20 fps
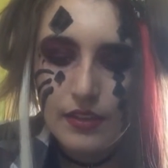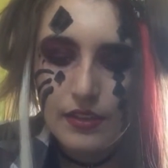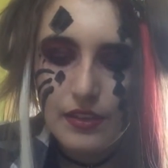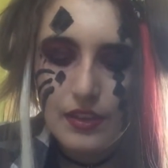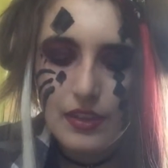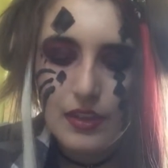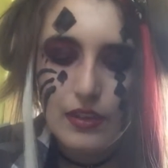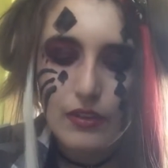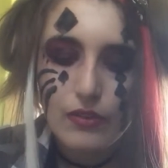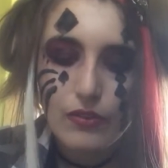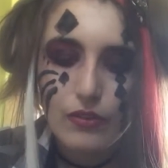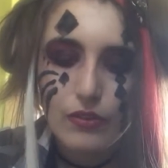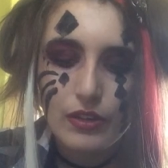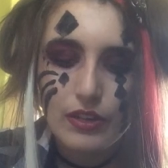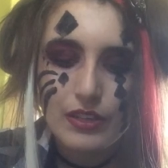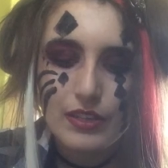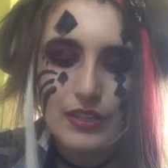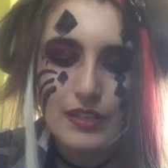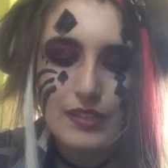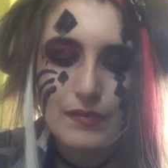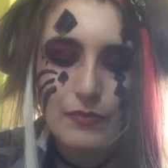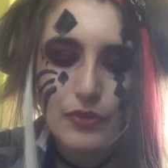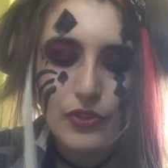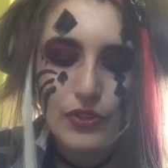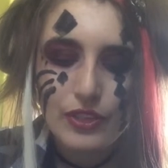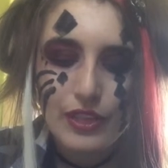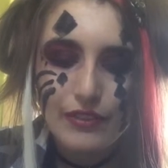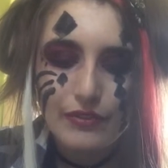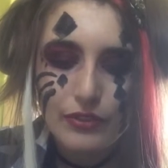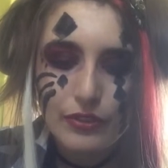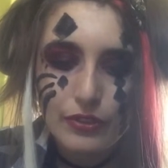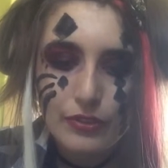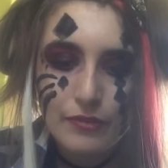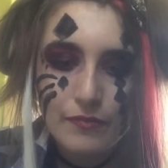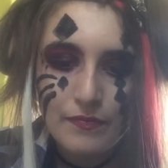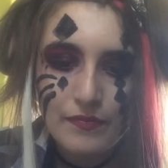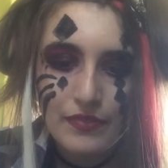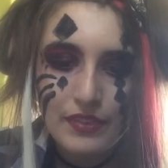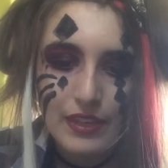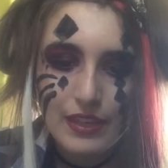The organismal
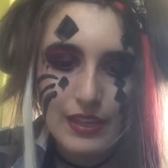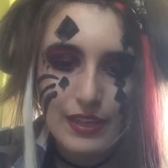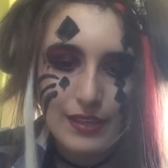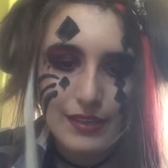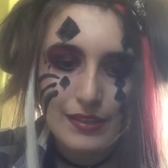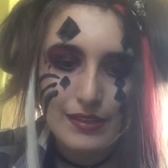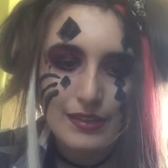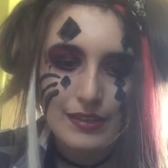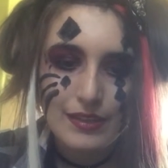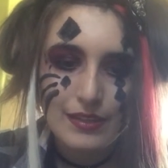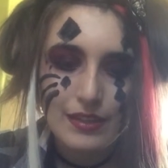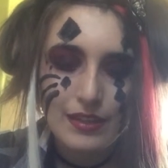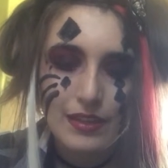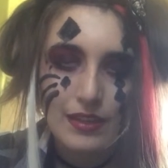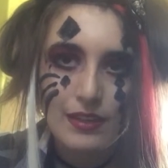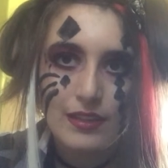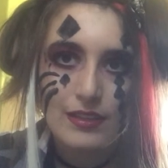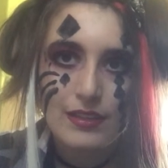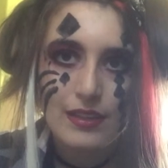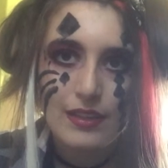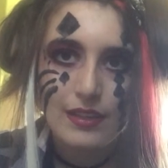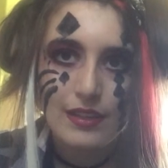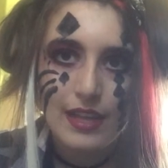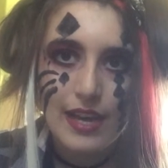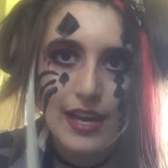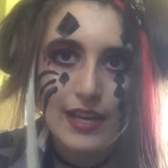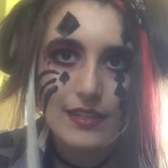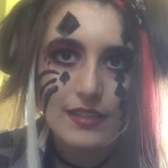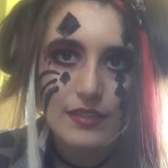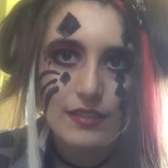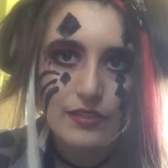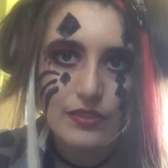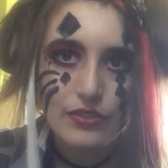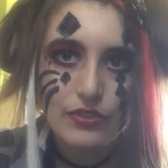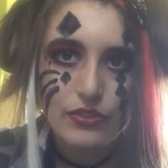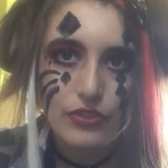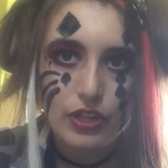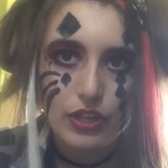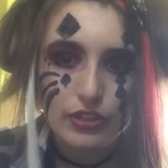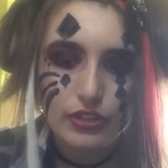level is the last
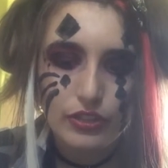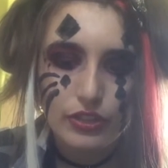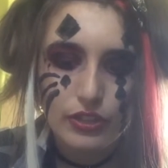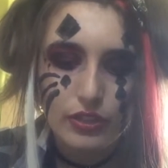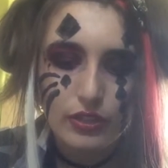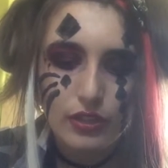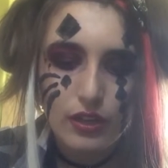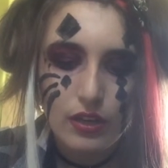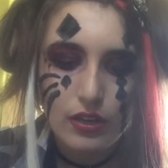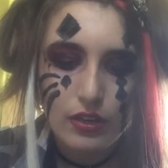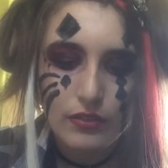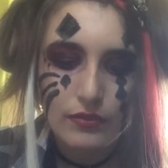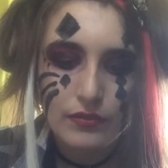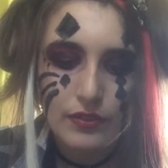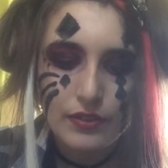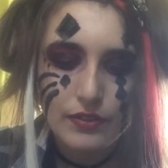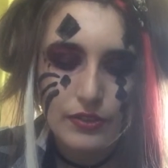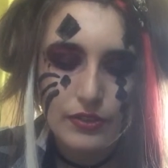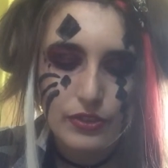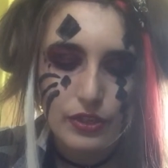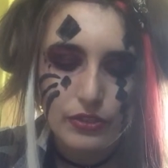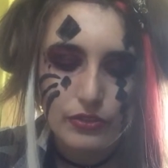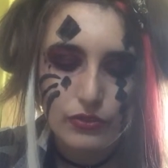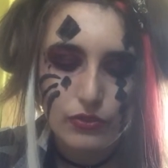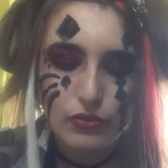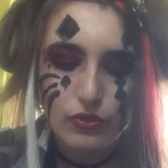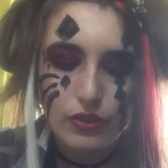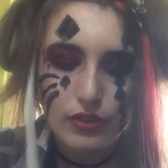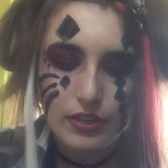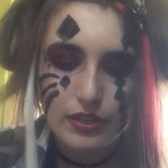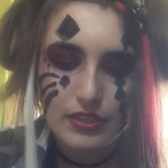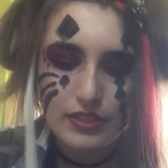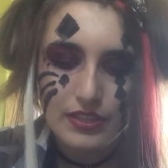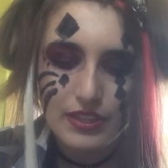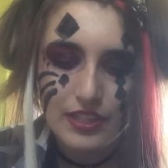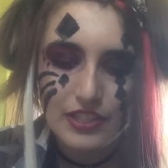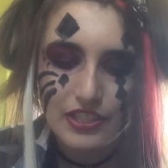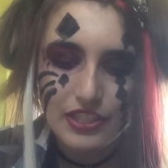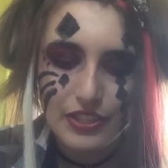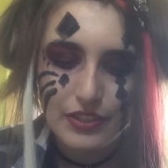structure of structural
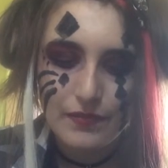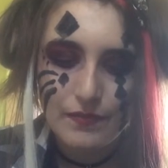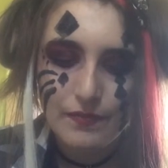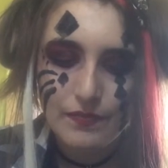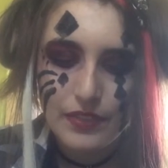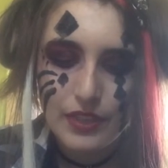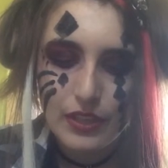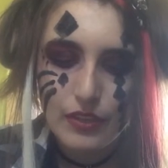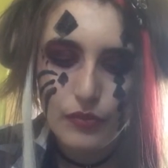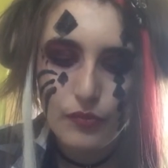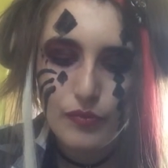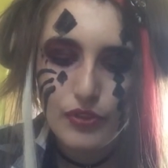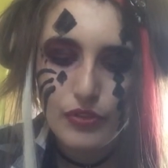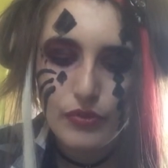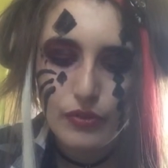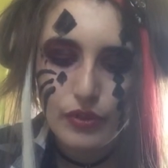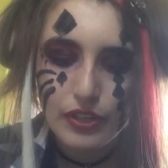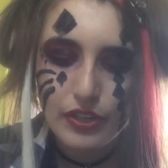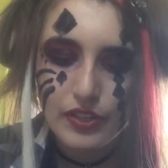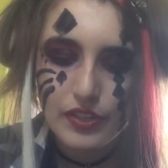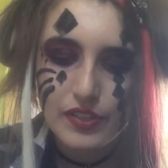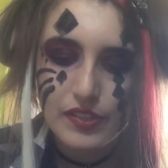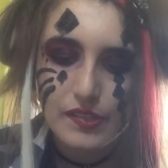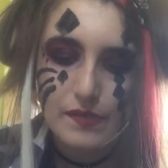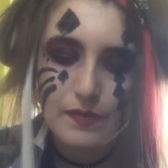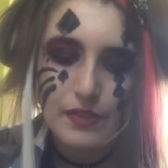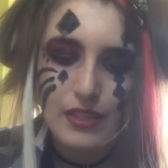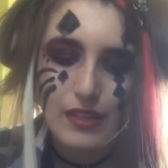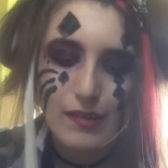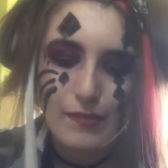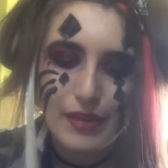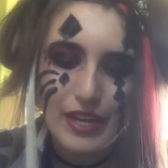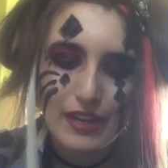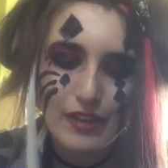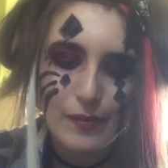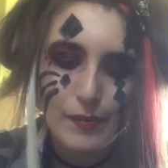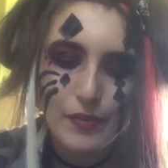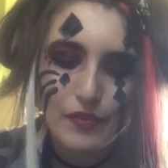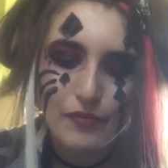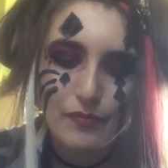organization. Human organisms are
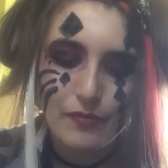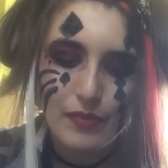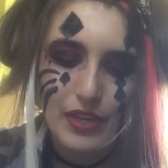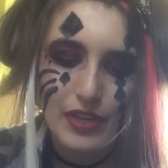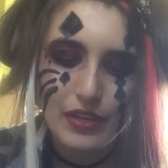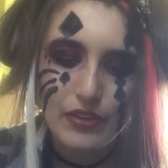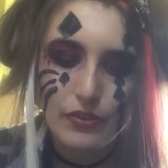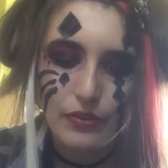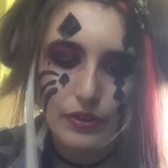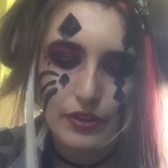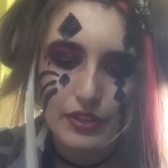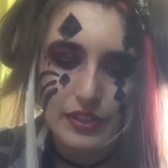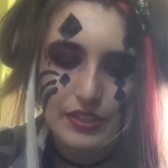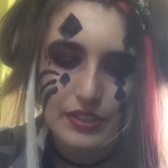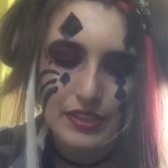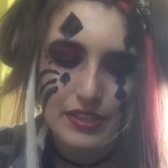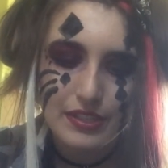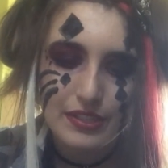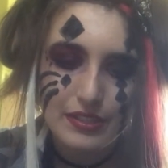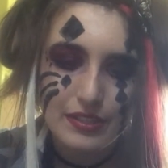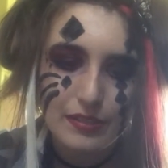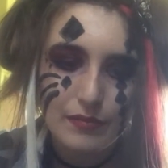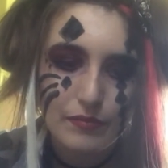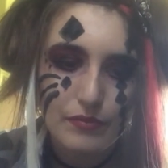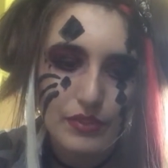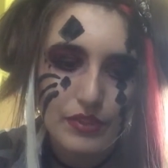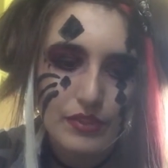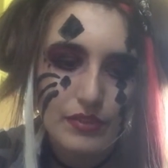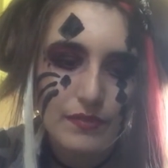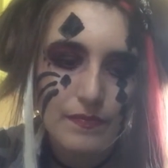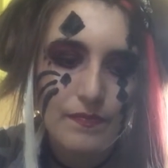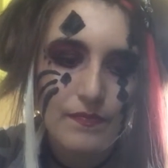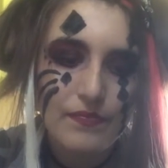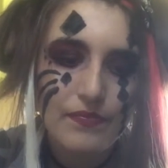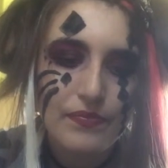made up of many organ systems.